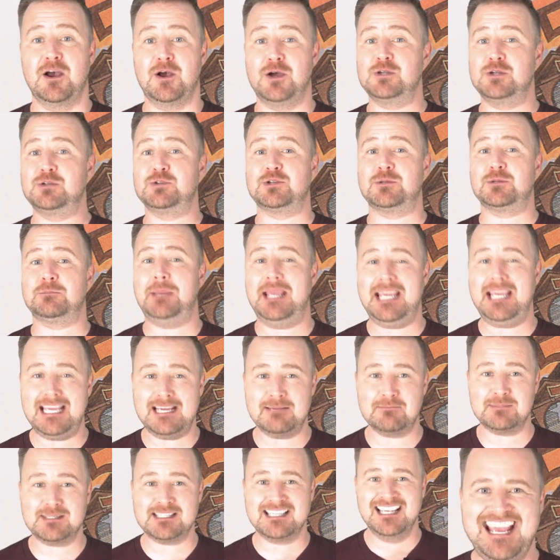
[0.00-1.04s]
100
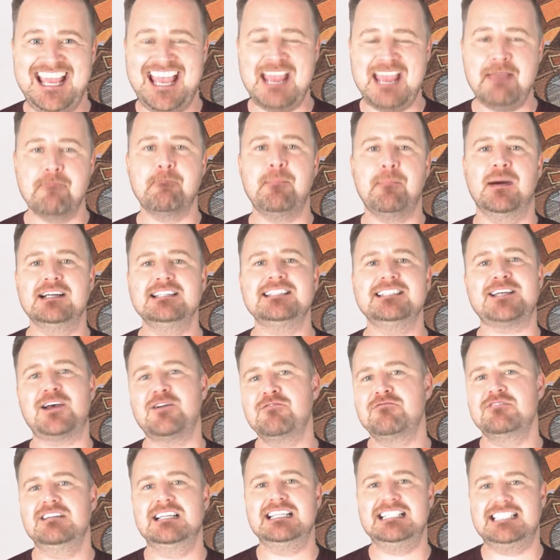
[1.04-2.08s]
pips, it might
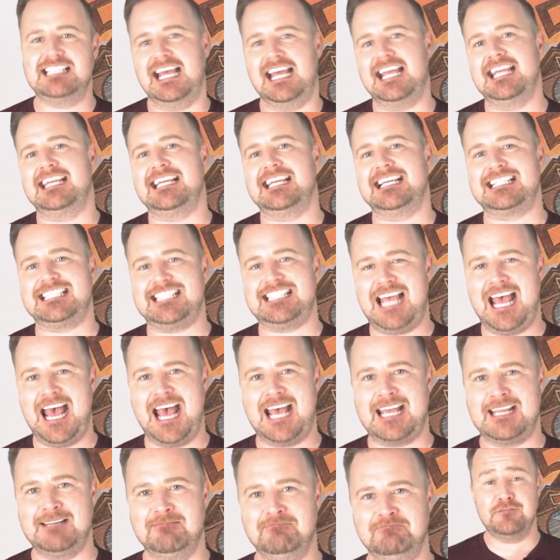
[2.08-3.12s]
only take a
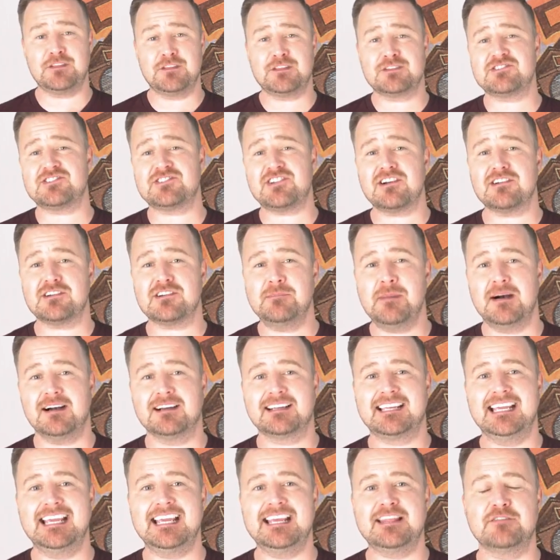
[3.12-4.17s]
day. For the stock
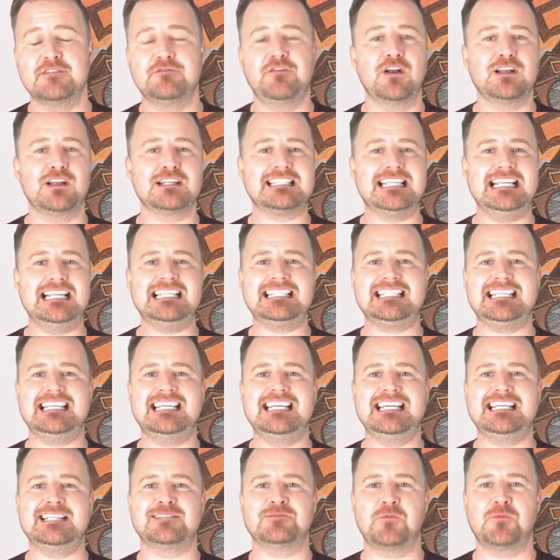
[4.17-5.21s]
market, the
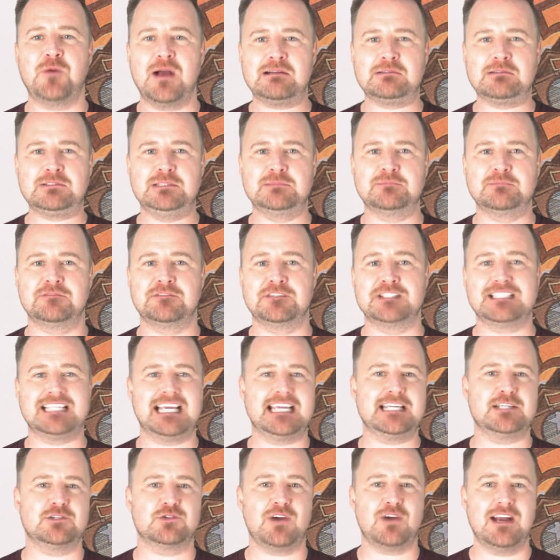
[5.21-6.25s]
volatility is welcome for
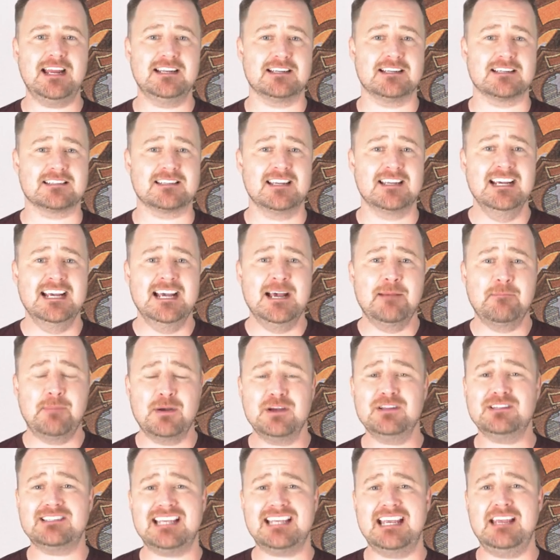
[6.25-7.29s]
day traders,
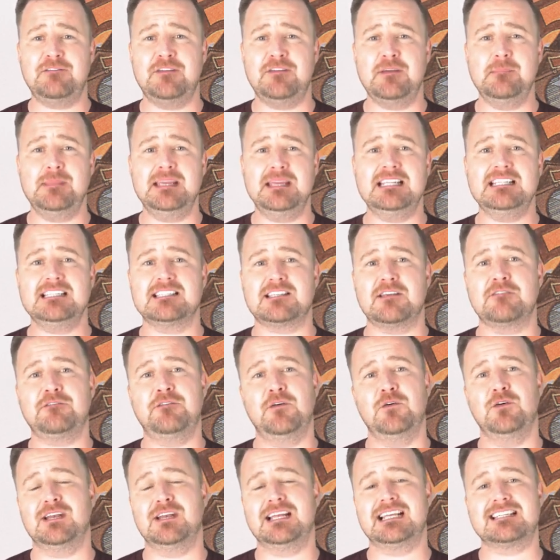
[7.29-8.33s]
but if it means
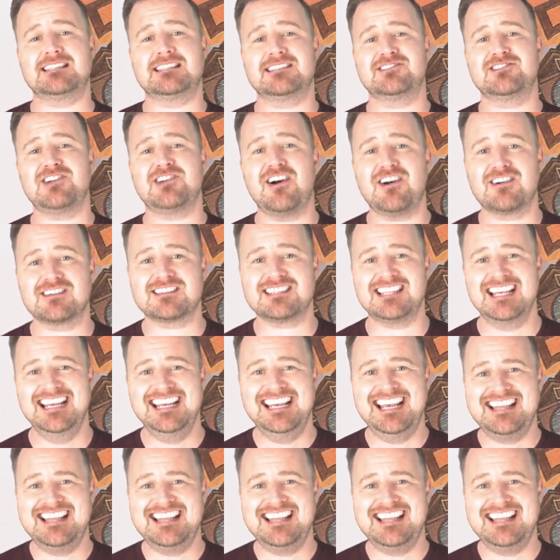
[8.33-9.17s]
falling stocks,